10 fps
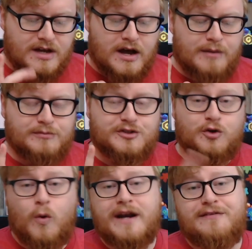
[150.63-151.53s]

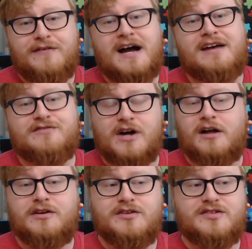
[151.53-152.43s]

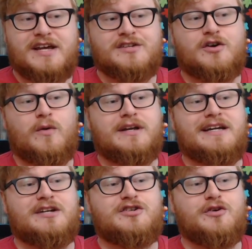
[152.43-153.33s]
$25 is going to
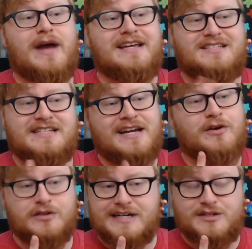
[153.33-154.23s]
get you a
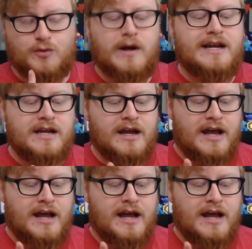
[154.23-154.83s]
single D20,